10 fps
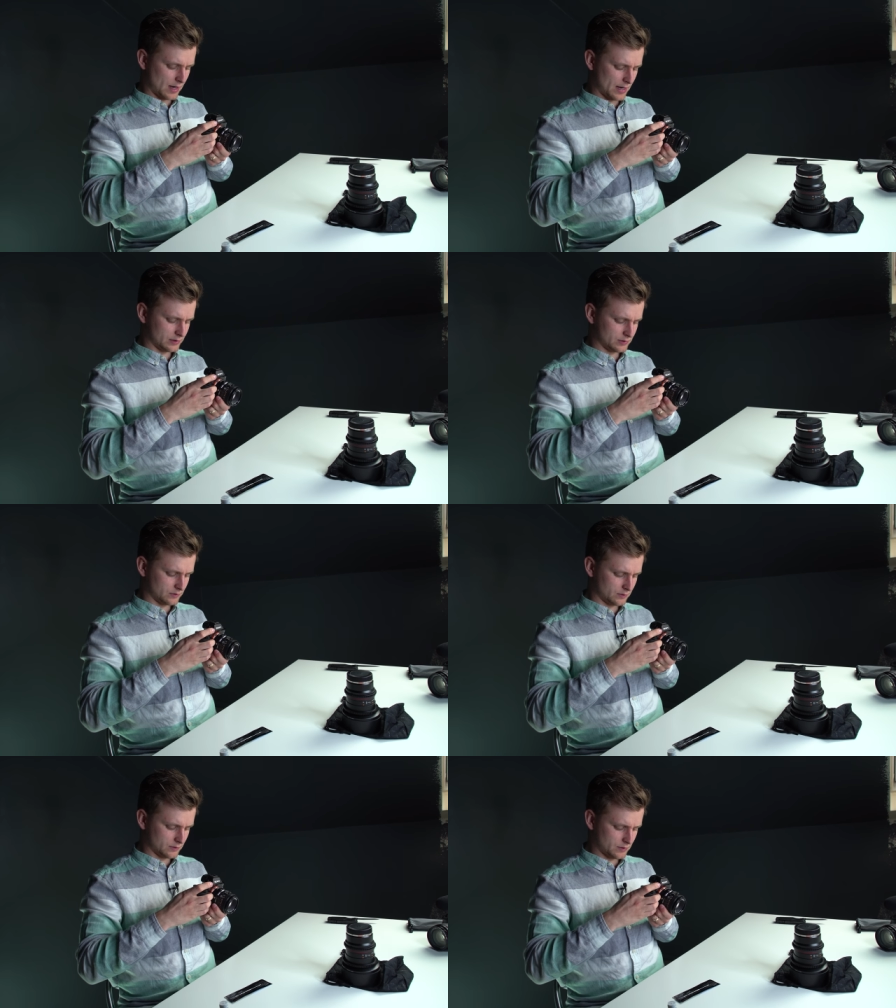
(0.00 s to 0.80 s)

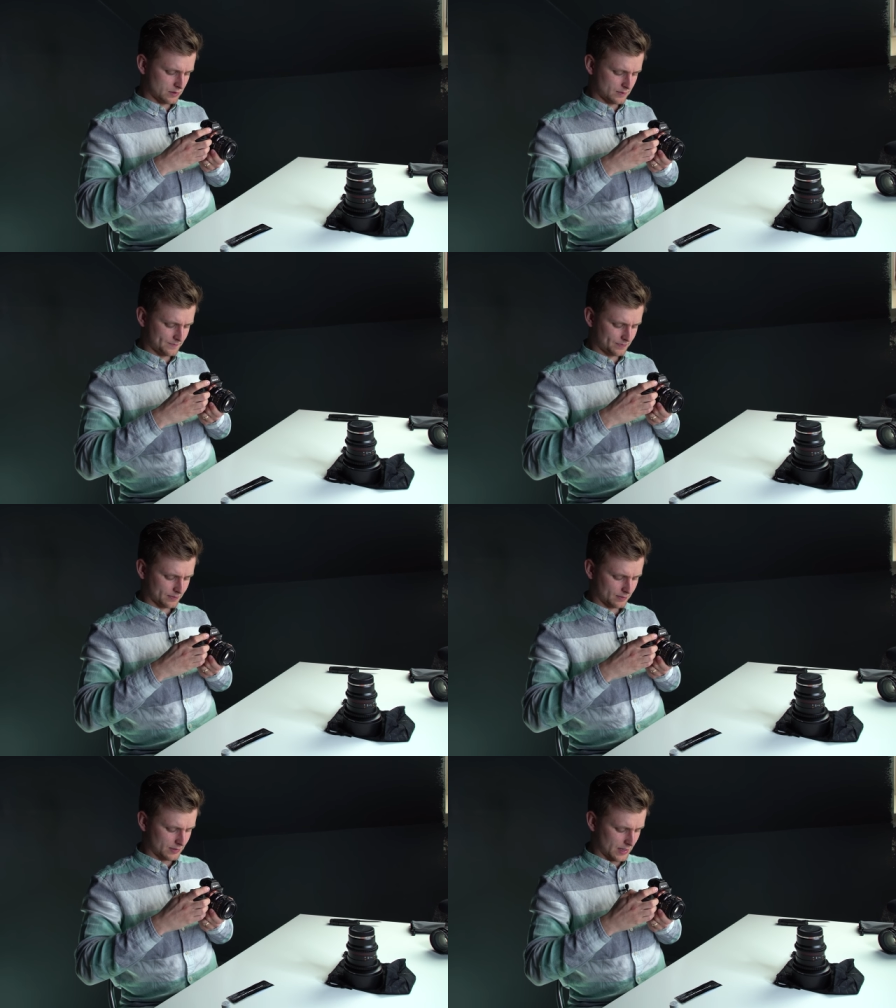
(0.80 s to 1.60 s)
ISO
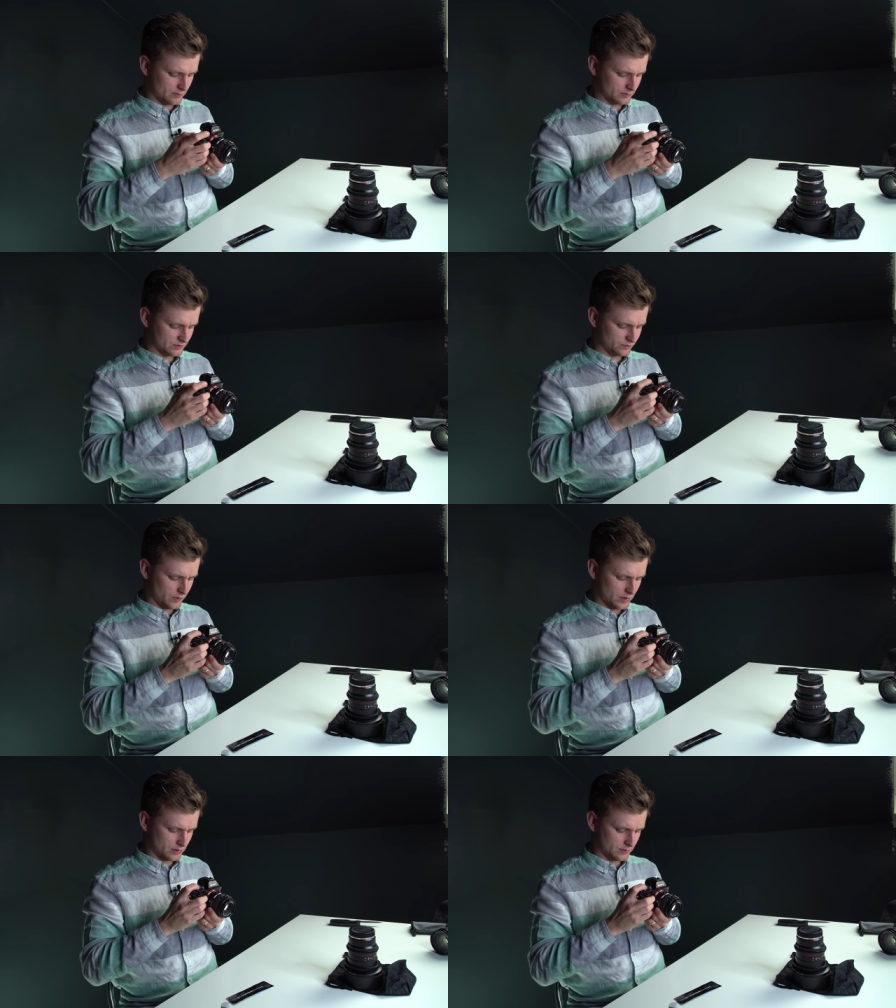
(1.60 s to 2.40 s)
down as
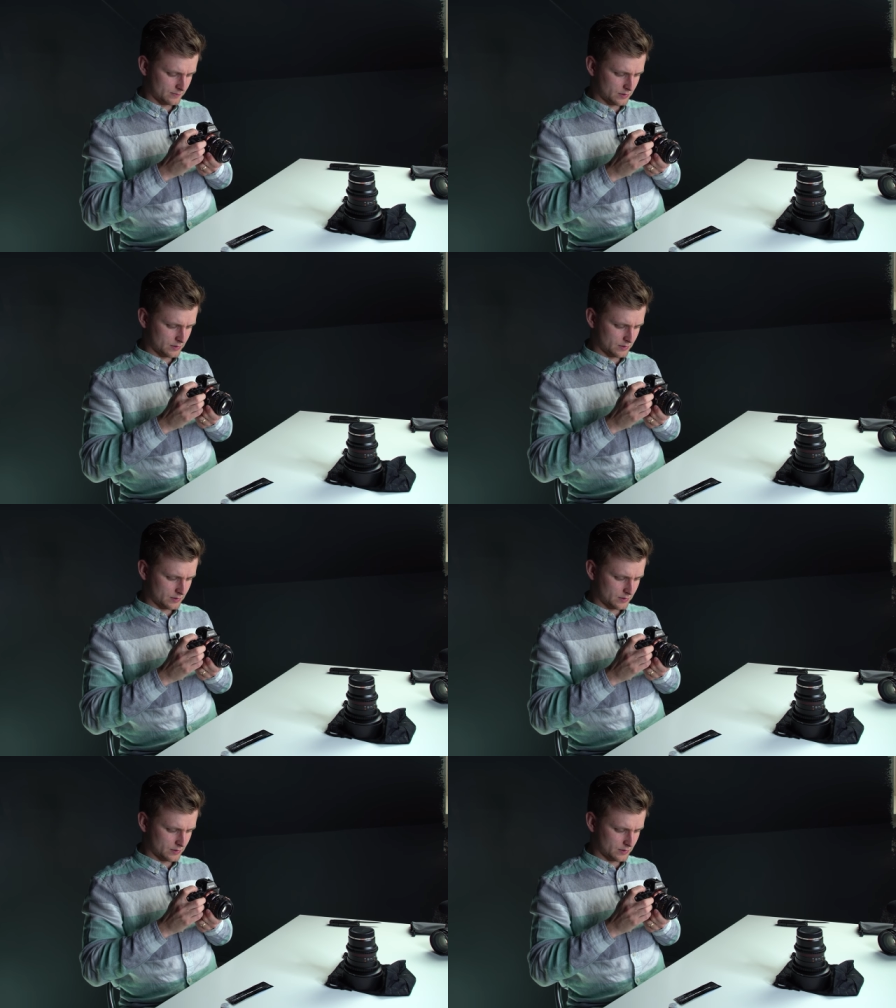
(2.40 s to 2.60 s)
well.